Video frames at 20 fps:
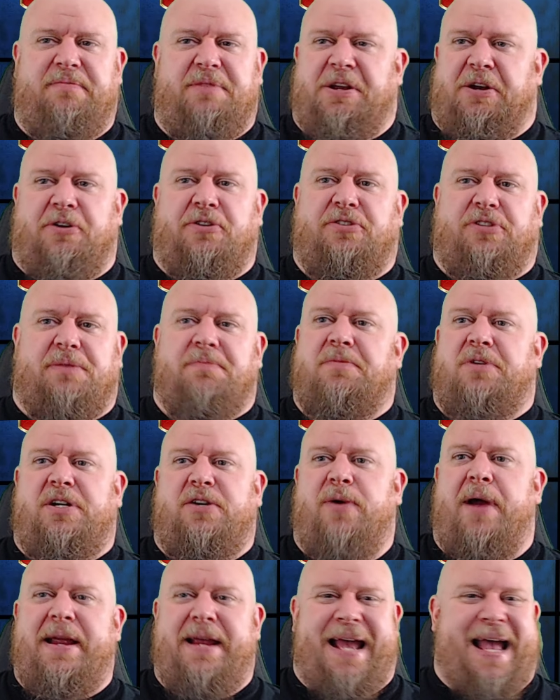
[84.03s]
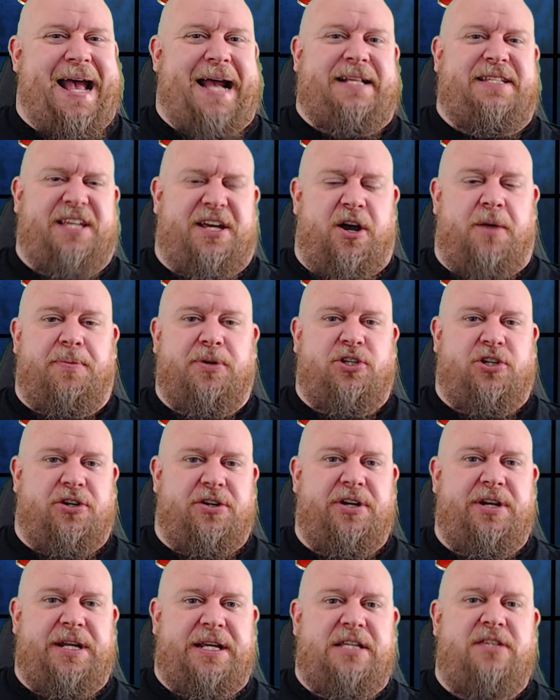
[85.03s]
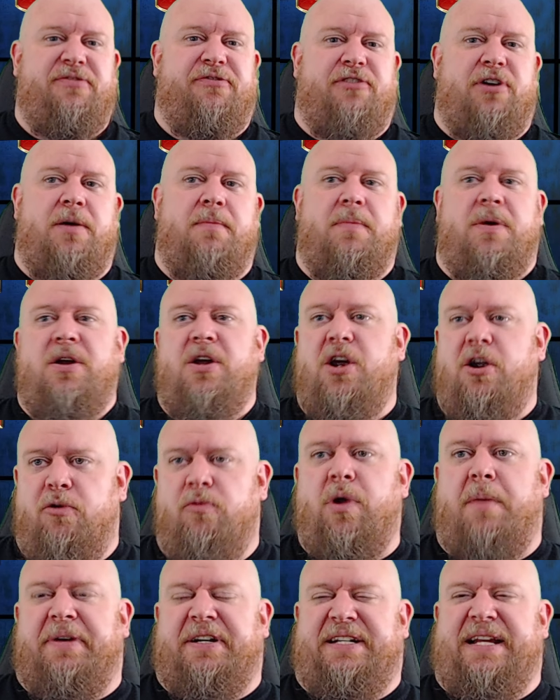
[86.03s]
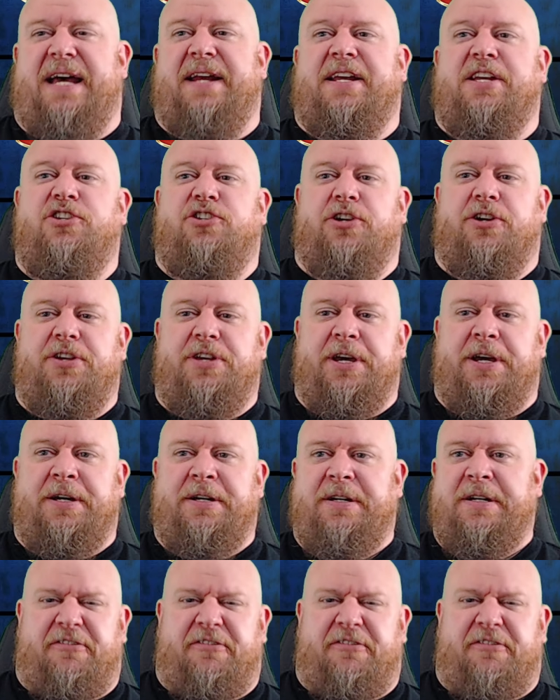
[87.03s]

you know, some great acting opportunities from Robert Downey Jr.